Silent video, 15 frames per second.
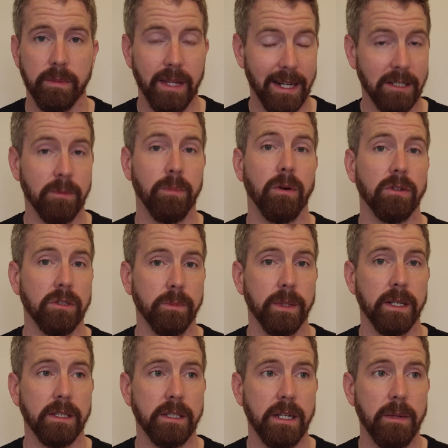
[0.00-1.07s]
That's a
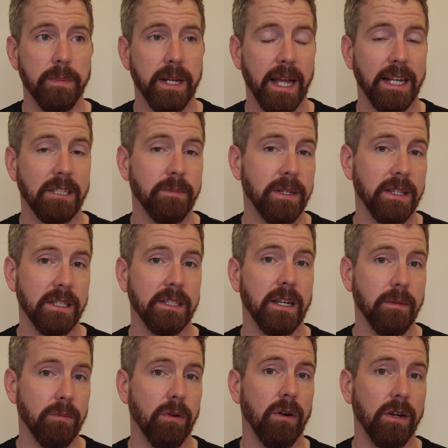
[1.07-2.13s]
possibility, but it has to be the
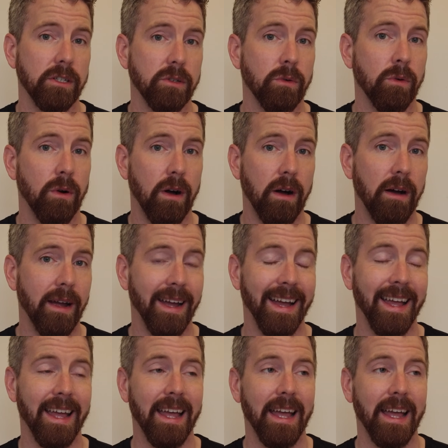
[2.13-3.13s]
same price or higher.